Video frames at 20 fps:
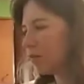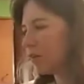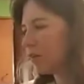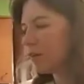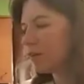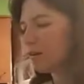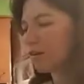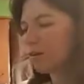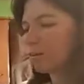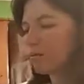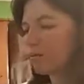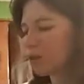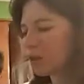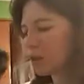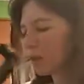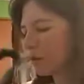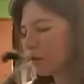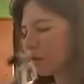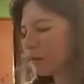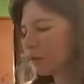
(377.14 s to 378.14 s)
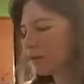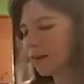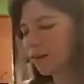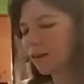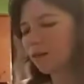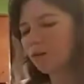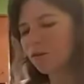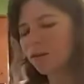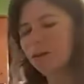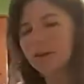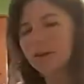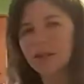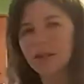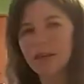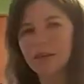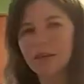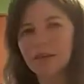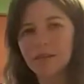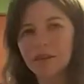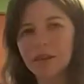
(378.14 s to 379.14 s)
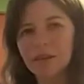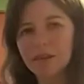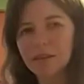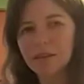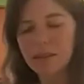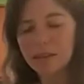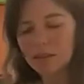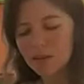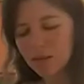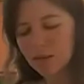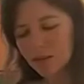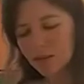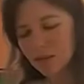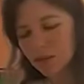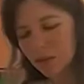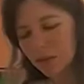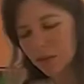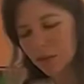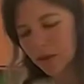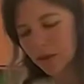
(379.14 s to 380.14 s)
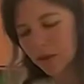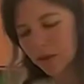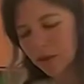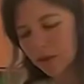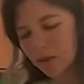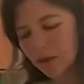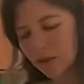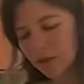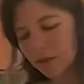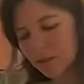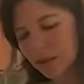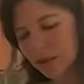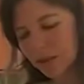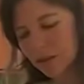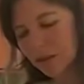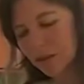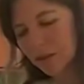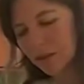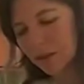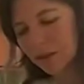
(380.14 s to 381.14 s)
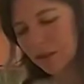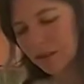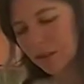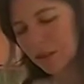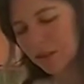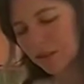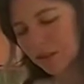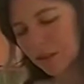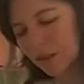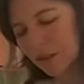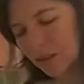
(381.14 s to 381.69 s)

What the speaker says: There are much better tarot readers out there than some other tarot readers.